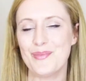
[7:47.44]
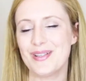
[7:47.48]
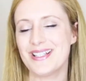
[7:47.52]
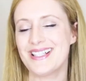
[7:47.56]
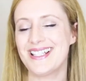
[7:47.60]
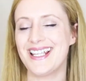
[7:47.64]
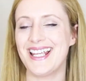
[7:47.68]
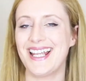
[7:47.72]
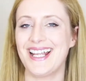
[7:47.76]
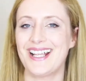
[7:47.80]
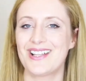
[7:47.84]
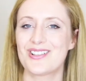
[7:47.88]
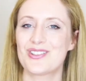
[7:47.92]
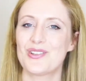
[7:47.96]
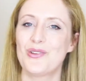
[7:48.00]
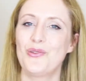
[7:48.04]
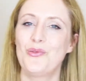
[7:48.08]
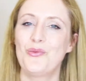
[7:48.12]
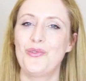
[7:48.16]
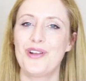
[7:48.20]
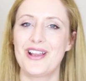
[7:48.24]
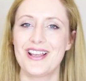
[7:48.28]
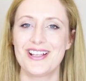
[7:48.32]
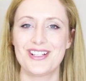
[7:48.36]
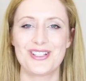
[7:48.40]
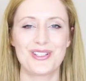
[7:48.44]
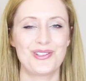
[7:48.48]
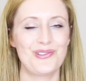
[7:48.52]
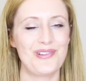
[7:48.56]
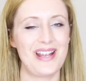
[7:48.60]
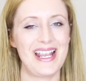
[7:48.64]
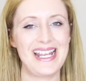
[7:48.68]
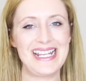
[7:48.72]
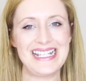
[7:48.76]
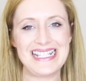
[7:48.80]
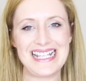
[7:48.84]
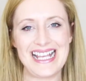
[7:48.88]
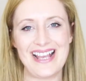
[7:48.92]
6 on why it's
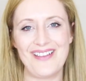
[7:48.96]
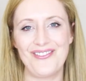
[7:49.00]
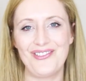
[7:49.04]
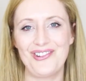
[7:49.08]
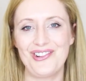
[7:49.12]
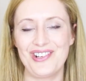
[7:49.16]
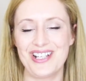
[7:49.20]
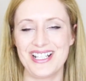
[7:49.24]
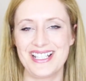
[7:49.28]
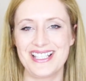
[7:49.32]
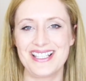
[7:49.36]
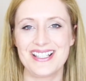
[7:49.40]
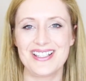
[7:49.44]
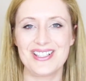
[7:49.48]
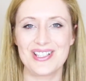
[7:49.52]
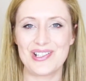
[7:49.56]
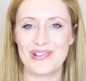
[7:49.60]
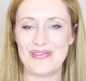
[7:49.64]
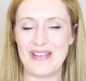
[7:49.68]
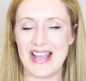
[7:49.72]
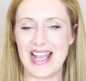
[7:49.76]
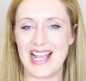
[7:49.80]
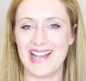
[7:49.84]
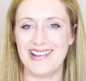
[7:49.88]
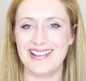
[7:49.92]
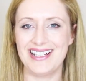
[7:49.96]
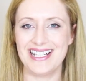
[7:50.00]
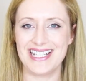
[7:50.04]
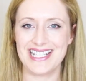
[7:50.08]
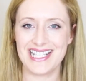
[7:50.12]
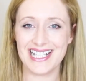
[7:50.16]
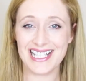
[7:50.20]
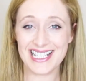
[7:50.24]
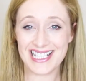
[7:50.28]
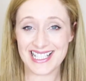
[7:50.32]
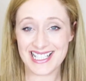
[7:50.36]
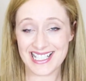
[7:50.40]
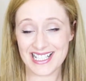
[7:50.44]
great to have crystals around is
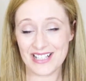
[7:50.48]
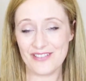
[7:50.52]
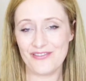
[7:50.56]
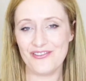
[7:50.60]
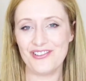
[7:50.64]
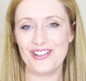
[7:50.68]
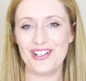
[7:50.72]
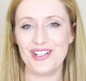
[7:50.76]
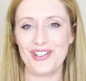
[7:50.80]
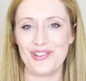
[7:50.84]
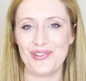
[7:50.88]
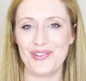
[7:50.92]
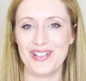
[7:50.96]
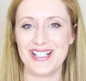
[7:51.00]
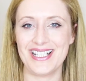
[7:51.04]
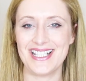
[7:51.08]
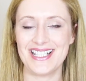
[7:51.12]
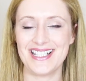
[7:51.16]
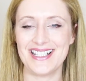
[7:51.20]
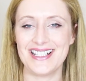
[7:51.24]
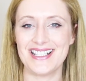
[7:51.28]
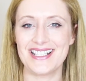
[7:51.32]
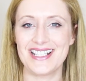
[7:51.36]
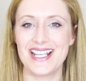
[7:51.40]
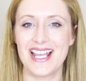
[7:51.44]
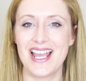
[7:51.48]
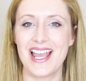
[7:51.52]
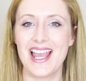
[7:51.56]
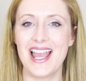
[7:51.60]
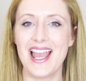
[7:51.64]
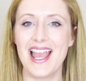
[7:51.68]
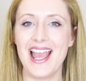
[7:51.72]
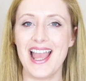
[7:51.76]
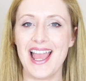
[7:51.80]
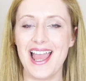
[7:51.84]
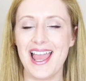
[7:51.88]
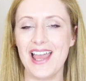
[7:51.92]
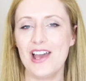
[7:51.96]
that different crystals
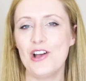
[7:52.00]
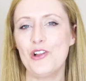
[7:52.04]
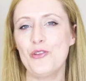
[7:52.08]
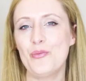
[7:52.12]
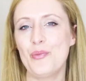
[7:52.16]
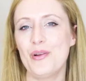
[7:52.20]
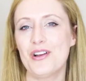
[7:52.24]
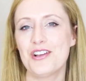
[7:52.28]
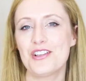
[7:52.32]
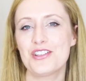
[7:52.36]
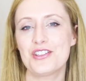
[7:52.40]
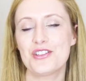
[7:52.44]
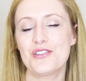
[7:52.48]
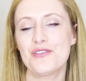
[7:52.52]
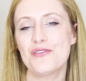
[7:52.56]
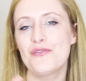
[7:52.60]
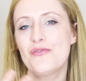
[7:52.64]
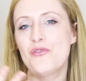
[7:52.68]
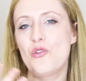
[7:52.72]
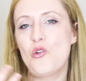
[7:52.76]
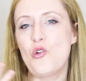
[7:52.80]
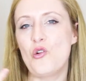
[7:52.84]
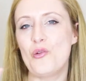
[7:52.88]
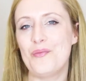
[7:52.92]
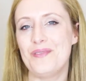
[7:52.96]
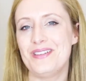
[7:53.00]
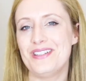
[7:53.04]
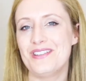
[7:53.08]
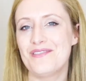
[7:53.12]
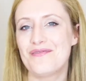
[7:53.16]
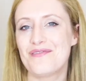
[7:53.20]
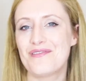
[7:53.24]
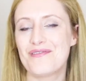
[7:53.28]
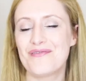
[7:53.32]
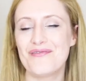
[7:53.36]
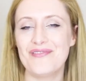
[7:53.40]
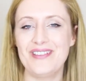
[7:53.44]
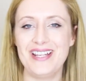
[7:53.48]
help us to form
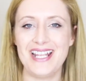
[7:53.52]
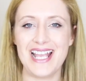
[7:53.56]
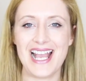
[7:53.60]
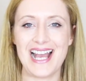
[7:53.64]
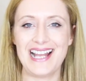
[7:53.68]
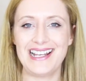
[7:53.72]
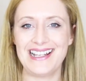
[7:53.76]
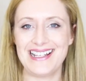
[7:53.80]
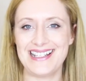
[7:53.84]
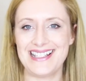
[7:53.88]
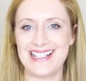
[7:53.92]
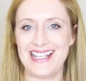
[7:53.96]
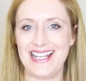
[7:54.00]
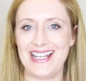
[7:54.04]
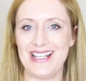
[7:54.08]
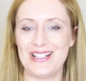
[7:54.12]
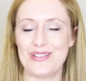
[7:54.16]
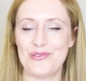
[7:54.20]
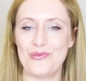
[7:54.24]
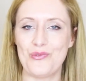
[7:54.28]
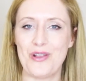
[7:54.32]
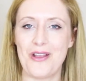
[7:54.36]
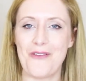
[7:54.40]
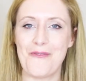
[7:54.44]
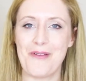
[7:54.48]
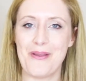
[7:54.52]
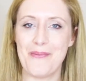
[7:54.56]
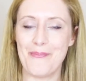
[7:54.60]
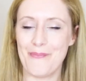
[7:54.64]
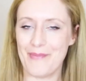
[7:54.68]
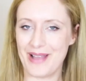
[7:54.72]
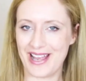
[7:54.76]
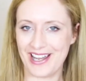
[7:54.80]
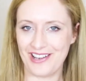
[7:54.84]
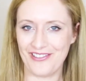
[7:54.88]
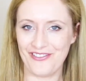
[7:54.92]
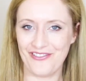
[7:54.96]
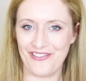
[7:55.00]
different realities when we're
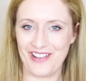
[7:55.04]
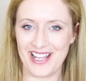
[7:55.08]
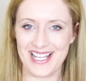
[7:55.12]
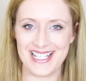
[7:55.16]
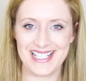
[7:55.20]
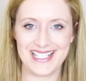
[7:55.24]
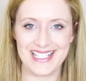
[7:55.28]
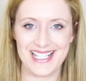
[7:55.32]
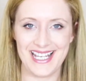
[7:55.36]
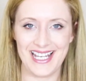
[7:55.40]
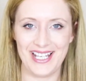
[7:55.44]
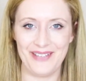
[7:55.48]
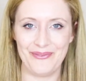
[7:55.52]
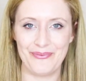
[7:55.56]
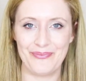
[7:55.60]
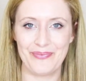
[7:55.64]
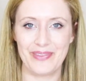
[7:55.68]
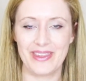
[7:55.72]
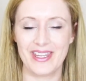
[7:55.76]
manifesting.